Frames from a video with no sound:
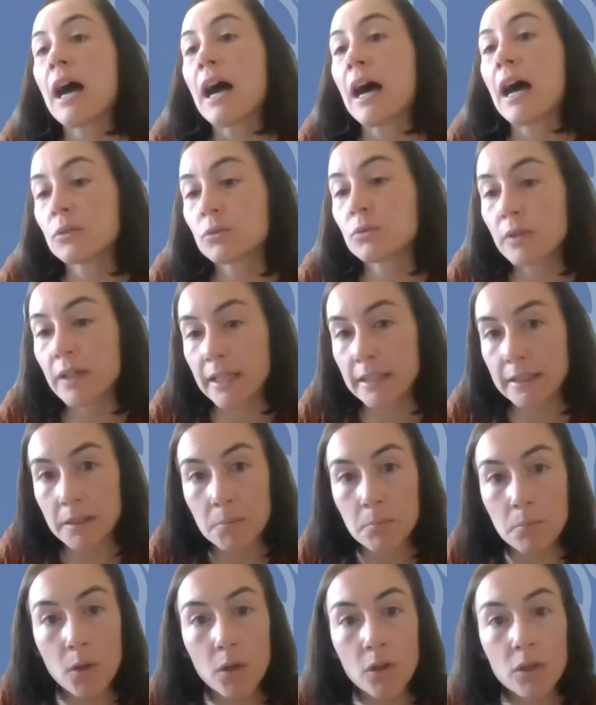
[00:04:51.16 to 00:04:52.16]
how to get
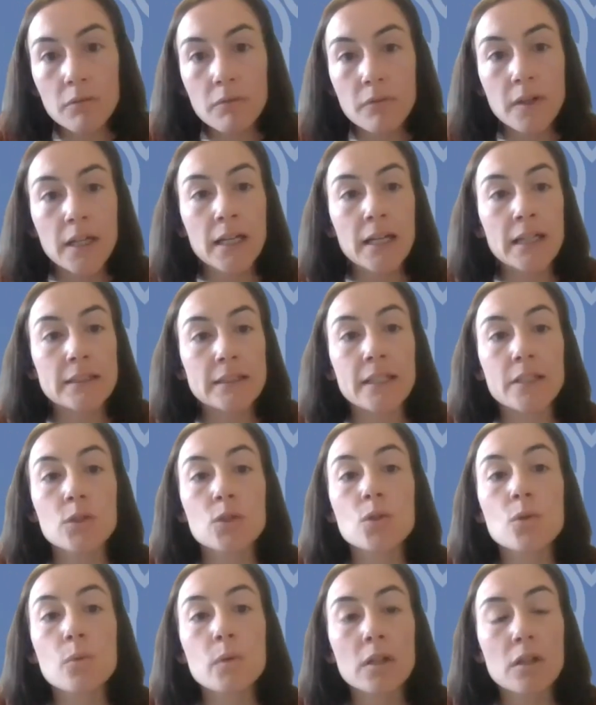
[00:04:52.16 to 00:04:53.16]
involved. Then
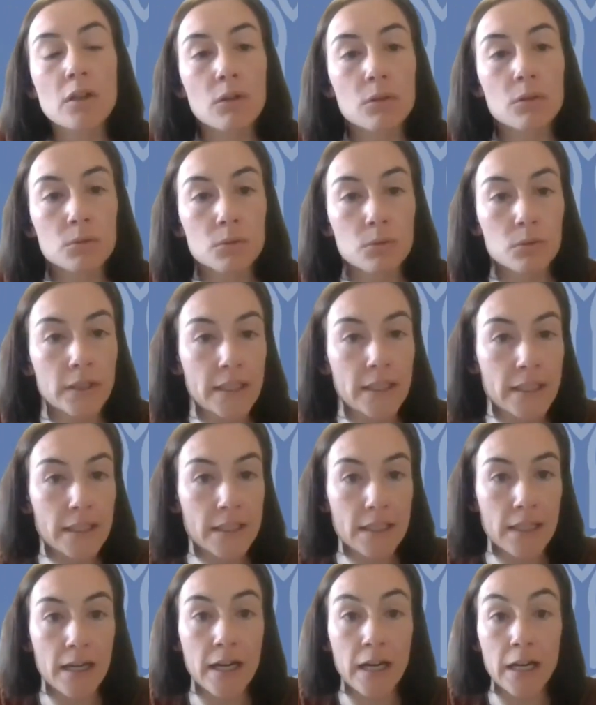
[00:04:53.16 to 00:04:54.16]
you will go to
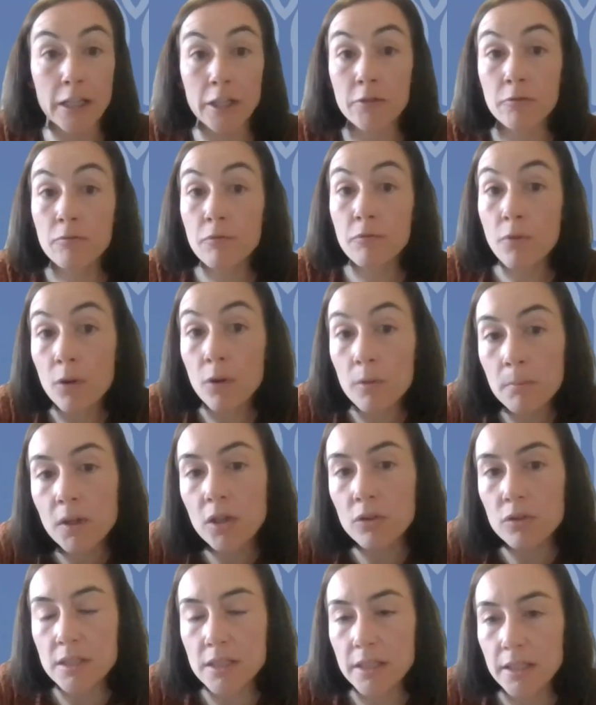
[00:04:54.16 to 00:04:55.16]
this
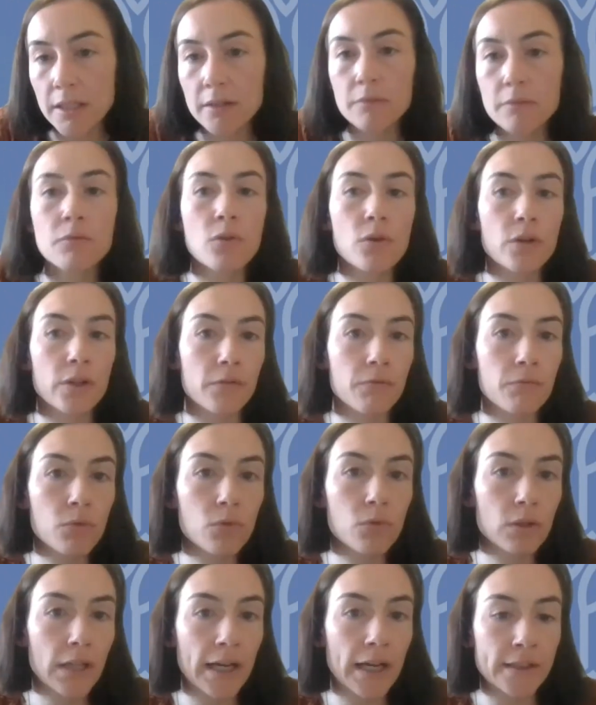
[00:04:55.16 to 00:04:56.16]
informed concept for the
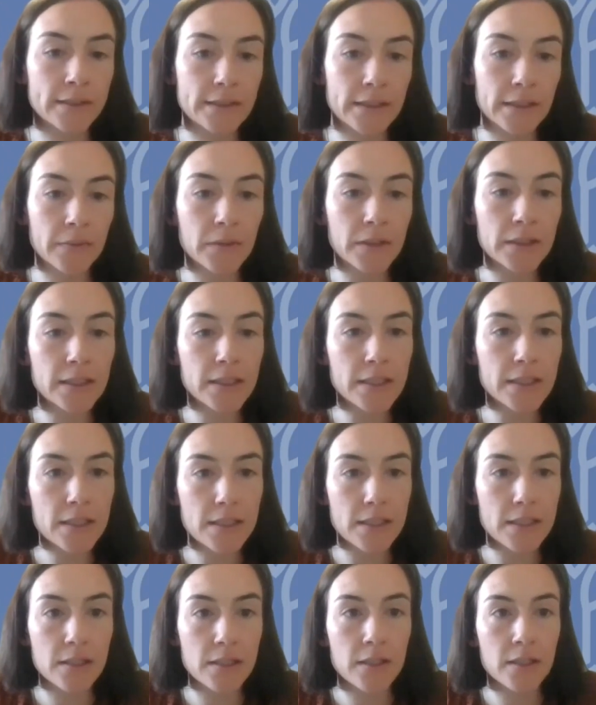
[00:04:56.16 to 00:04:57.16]
full
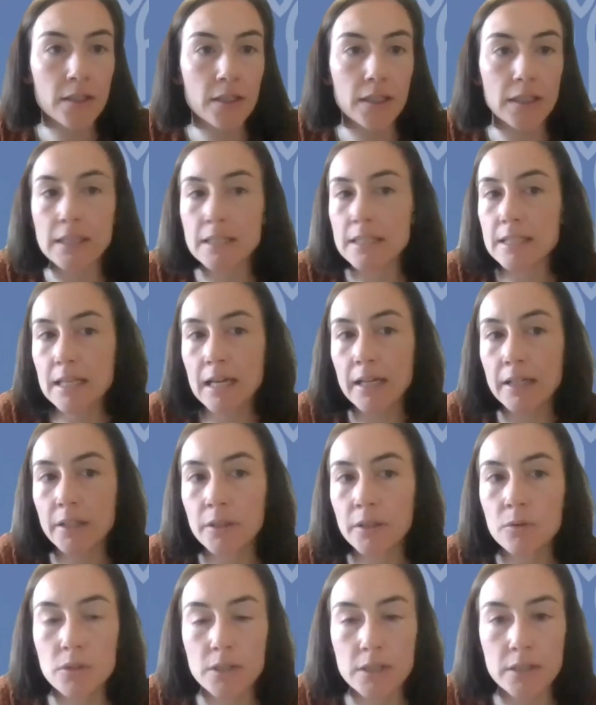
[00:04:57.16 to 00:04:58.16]
activities. It is a
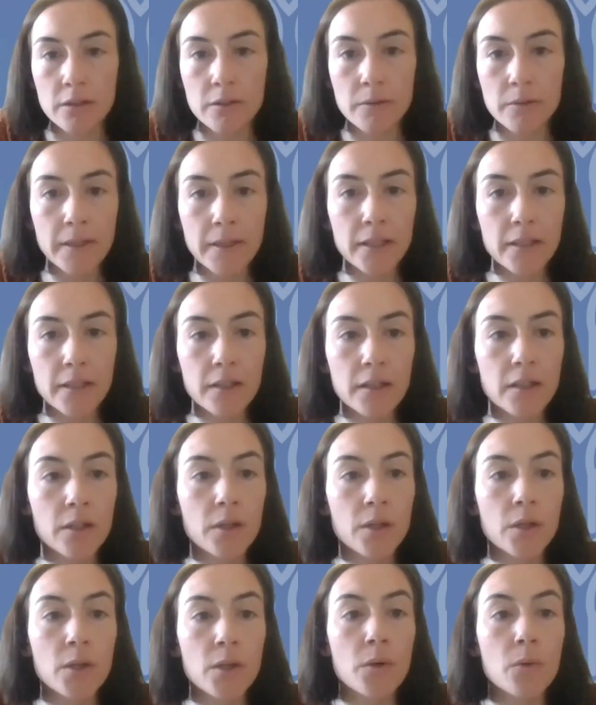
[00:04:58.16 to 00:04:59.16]
EU survey
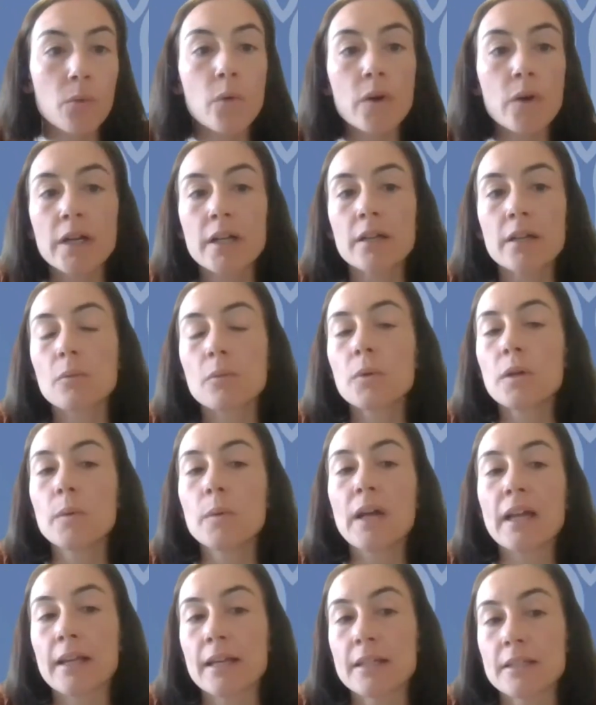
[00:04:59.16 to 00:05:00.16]
where
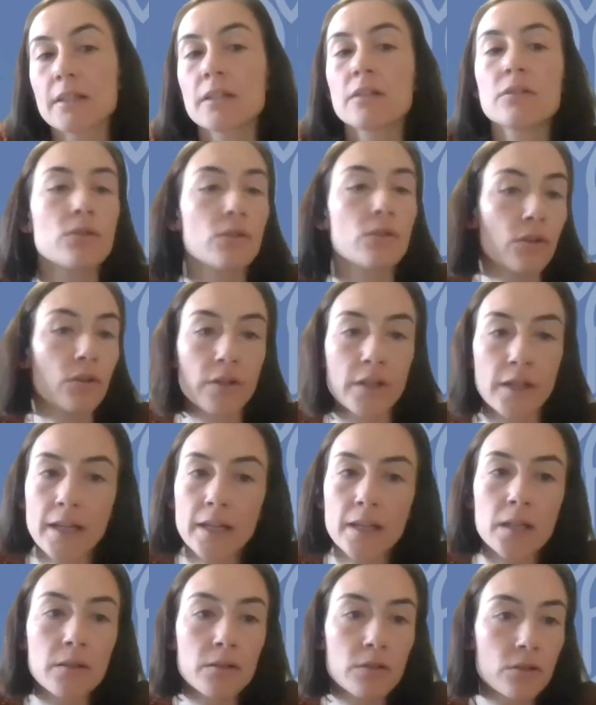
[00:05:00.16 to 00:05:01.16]
we are asking your
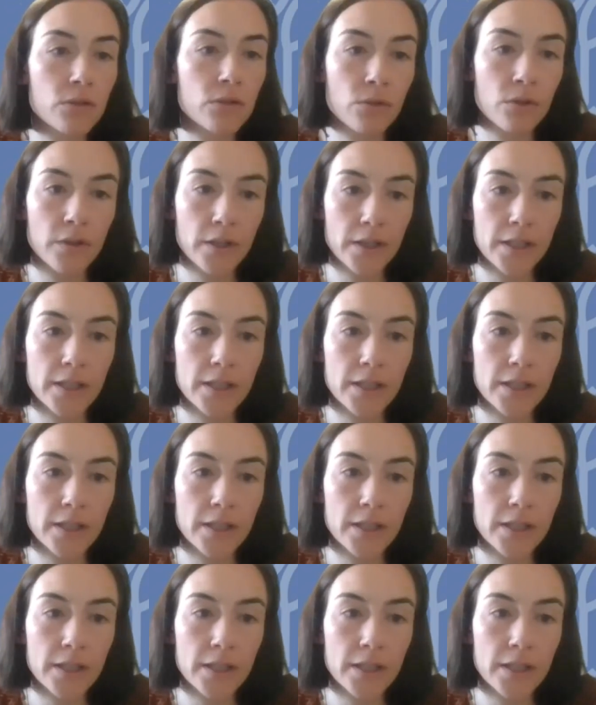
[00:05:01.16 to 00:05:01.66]
name, your